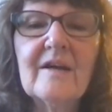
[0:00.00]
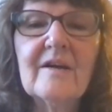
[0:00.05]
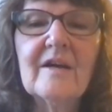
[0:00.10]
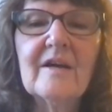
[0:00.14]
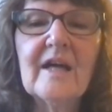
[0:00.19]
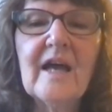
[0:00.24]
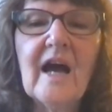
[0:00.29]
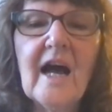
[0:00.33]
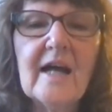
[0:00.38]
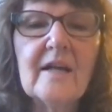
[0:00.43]

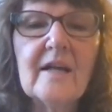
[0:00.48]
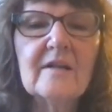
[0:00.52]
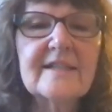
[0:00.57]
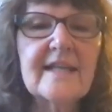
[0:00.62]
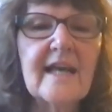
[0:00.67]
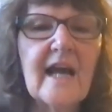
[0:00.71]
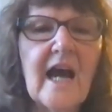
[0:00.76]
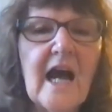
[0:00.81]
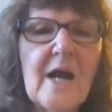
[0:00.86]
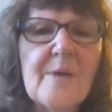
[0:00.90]
It
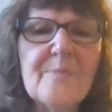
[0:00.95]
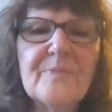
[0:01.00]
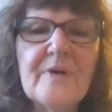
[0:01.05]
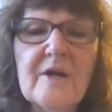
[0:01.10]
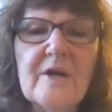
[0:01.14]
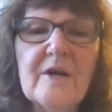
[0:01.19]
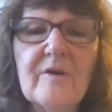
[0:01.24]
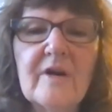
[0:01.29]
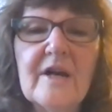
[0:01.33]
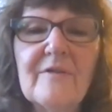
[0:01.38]
looks like high
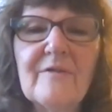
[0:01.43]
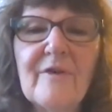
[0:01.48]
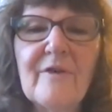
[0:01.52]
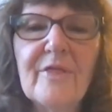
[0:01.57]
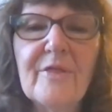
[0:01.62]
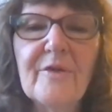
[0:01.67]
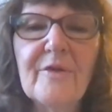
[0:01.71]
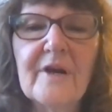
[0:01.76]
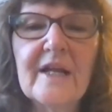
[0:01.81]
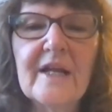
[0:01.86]
priority for
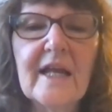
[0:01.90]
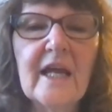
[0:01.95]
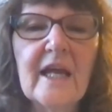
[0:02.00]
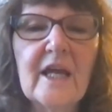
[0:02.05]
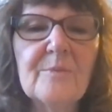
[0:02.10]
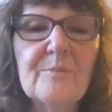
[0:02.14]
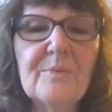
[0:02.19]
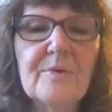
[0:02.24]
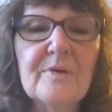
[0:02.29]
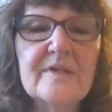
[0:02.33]

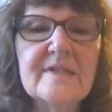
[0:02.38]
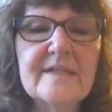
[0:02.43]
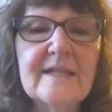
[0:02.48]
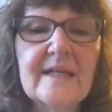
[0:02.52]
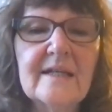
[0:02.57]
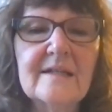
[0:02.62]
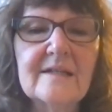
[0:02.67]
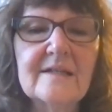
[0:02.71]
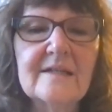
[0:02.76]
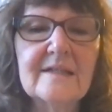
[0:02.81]

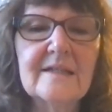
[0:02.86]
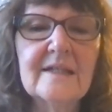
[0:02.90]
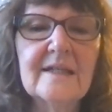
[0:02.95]
38%